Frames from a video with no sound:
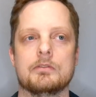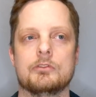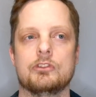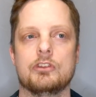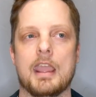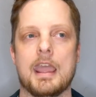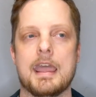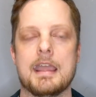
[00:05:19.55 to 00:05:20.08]

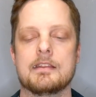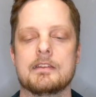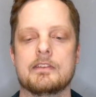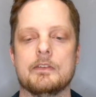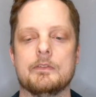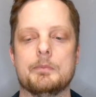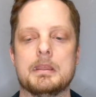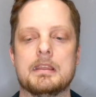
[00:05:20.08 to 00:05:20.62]
chance
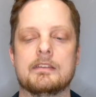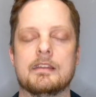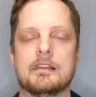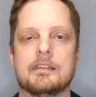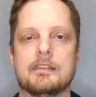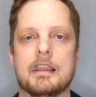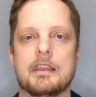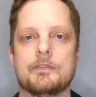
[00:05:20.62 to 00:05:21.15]
of being
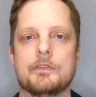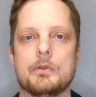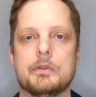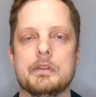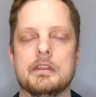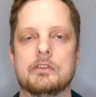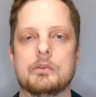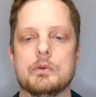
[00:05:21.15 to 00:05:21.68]

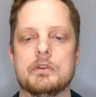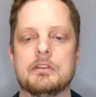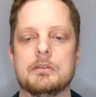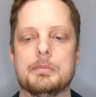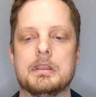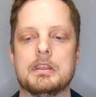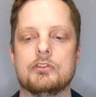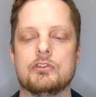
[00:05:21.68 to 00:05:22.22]
successful is going to
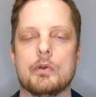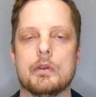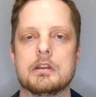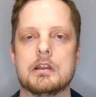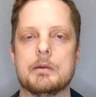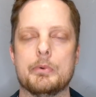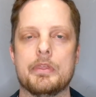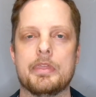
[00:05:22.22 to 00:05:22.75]
be showing
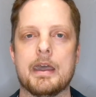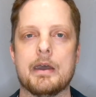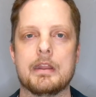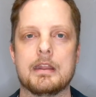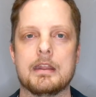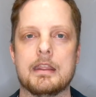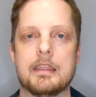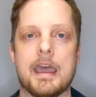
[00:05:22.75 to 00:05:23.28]
up without
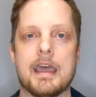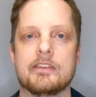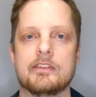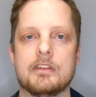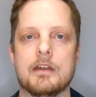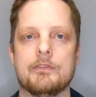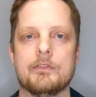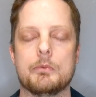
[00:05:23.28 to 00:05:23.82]
any of that
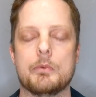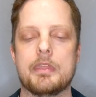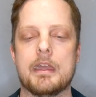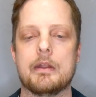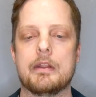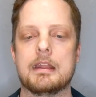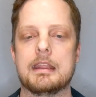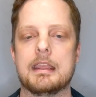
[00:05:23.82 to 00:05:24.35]
stuff and
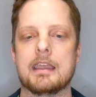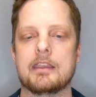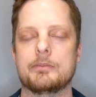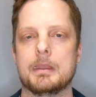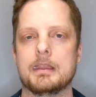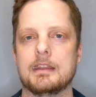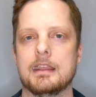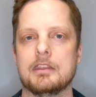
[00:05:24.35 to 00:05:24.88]
without any
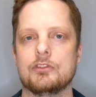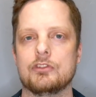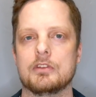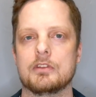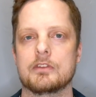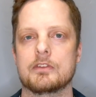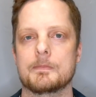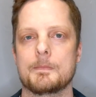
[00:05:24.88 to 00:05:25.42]

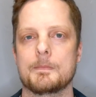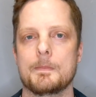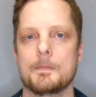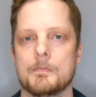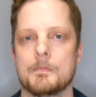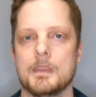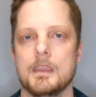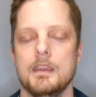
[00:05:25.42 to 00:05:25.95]
expectations.
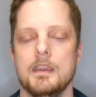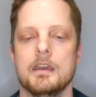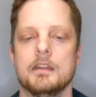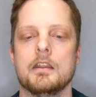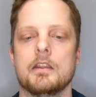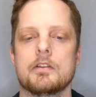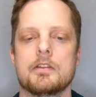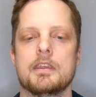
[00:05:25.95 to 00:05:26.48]

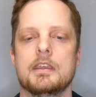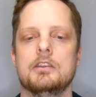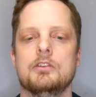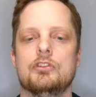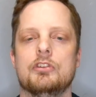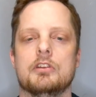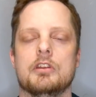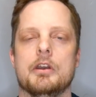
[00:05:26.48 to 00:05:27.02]
Another thing you
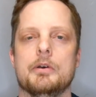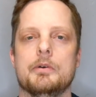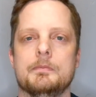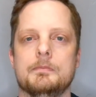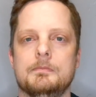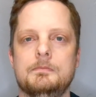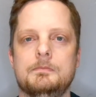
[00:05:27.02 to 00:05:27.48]
should know,